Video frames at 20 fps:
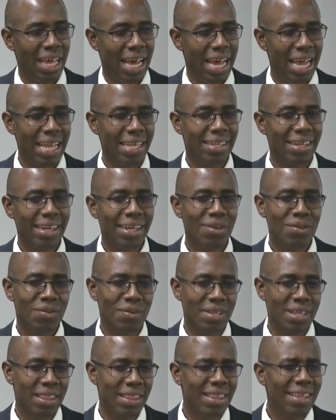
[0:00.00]
I started to
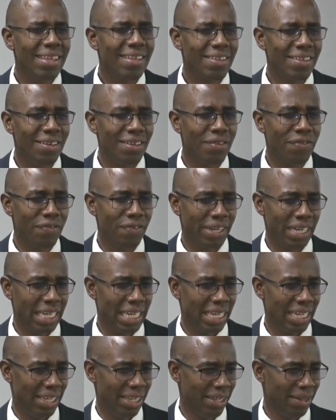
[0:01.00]
see things differently.